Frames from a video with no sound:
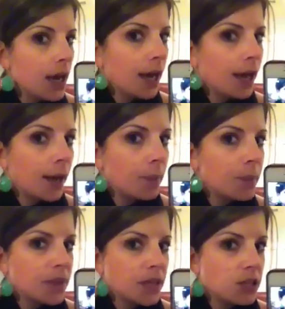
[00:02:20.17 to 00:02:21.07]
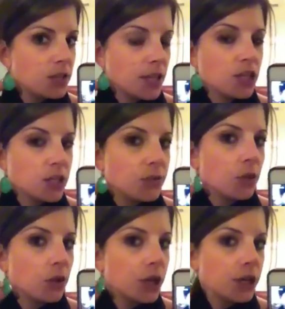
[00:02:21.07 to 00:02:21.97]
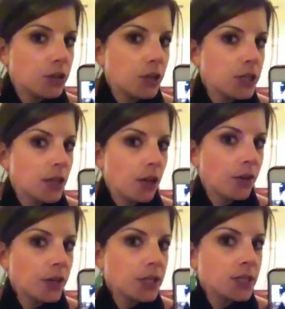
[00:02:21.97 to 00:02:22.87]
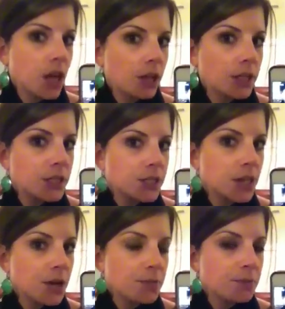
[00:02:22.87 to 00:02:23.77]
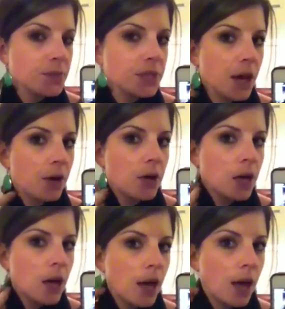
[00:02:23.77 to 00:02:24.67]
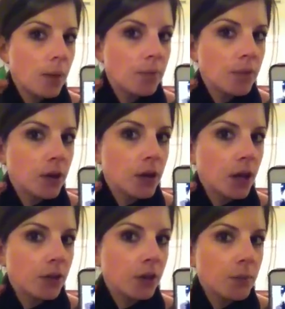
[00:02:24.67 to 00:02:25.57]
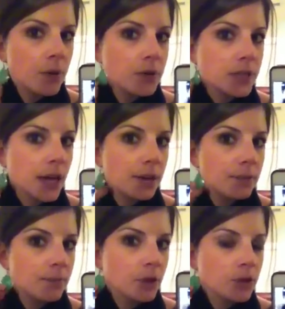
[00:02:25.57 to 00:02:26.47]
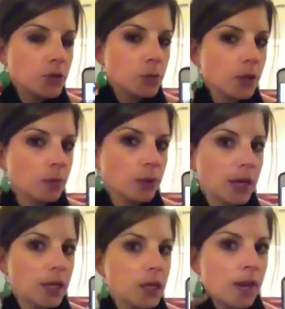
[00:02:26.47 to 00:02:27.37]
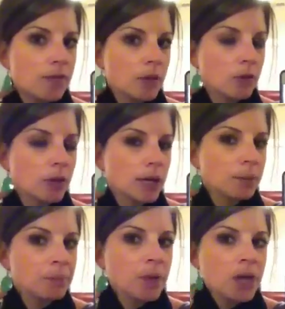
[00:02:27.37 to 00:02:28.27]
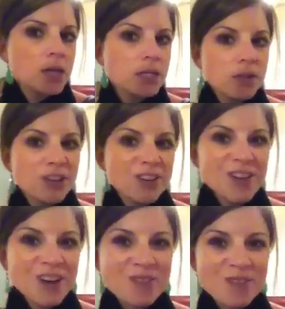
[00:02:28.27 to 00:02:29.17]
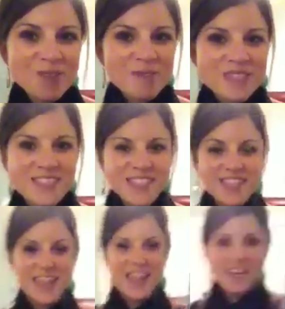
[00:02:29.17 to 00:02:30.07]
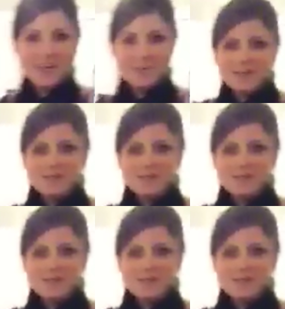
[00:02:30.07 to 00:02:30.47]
um, but they, they just feel good. You can tell they're a solid stone. So um, they're colored on both sides. They're just really pretty. I love the green. So you know, if you've been seeing any of my